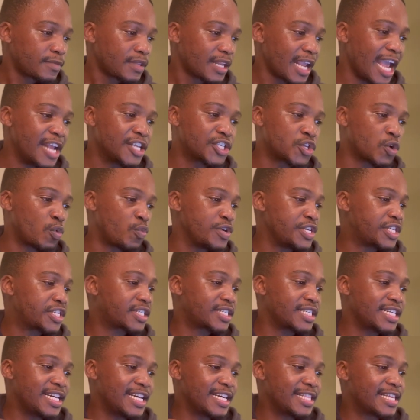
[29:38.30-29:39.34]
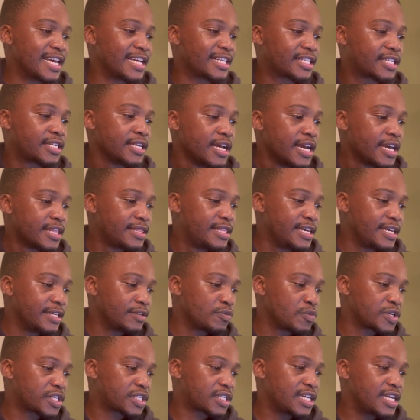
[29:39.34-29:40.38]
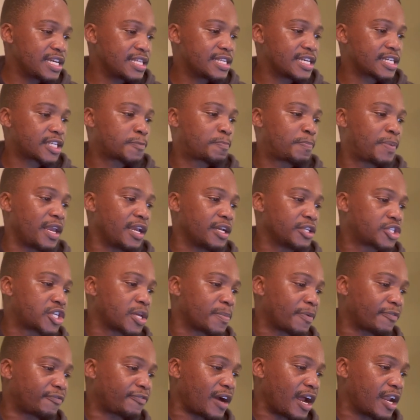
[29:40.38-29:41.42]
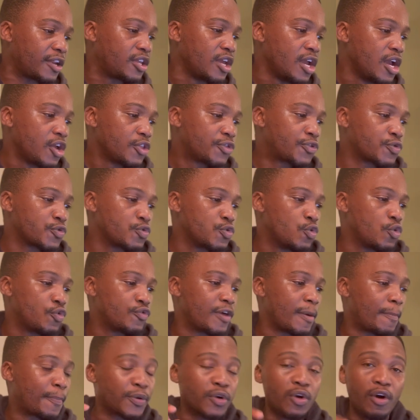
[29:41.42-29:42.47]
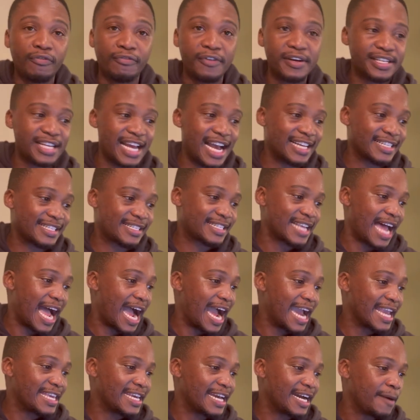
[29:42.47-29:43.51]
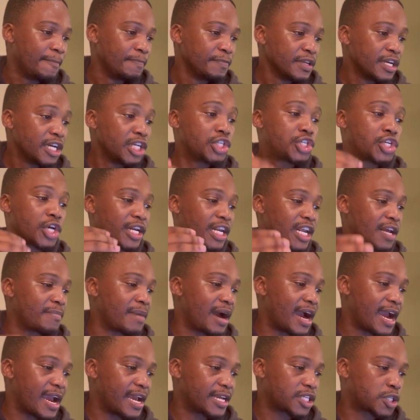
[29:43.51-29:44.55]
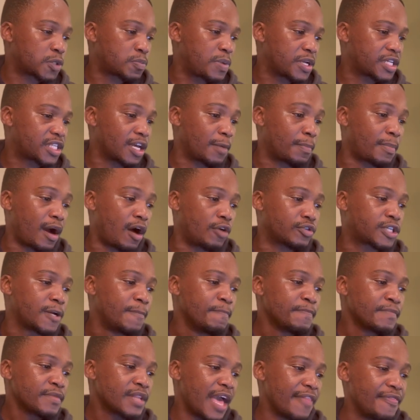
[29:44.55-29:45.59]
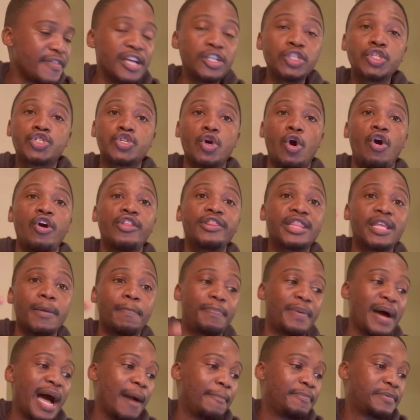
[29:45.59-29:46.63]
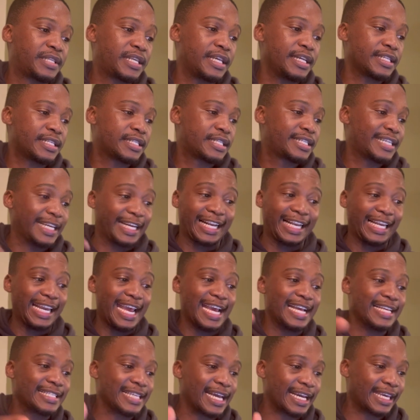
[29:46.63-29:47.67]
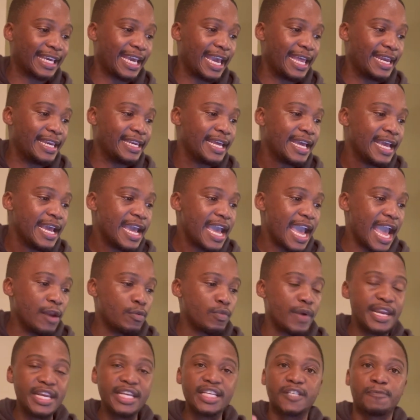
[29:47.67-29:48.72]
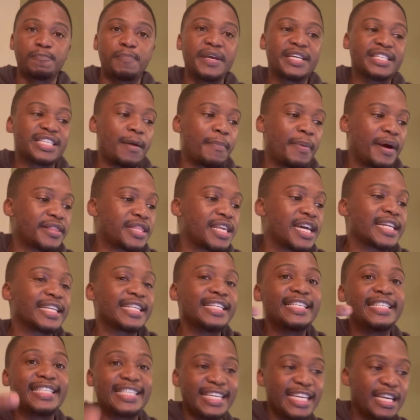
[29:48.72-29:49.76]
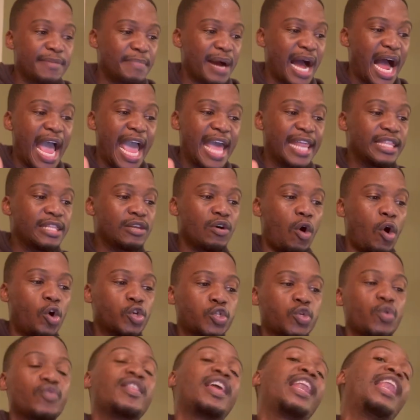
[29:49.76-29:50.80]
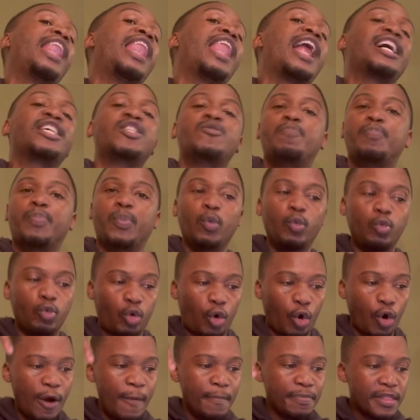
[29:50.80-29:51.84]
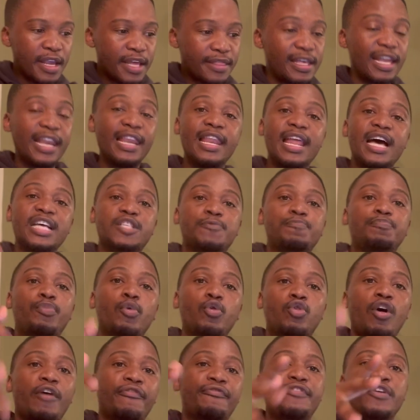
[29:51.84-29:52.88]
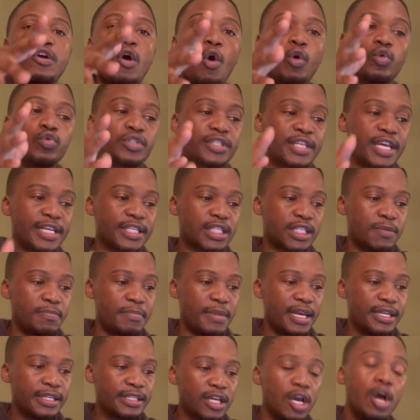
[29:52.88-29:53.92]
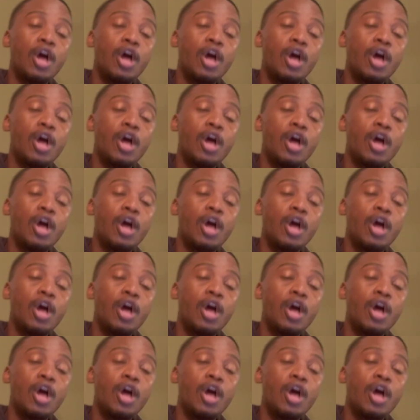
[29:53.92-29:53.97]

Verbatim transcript: and so we see that the, we see this being typified through the prophet Isaiah. Jeremiah speaks about, and then John the Baptist declares again, and when he speaks about the Redeemer, and also the last book, the last book of the Old Testament